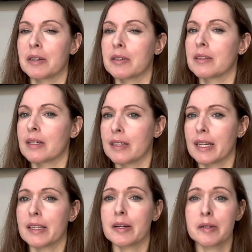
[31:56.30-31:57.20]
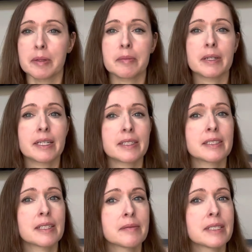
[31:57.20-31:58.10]
looking like they're going to be pretty good to
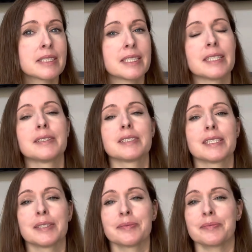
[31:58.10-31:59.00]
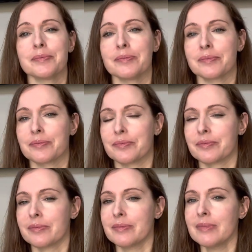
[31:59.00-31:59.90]
them this year, so
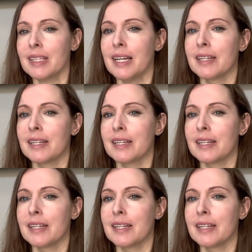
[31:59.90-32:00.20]
I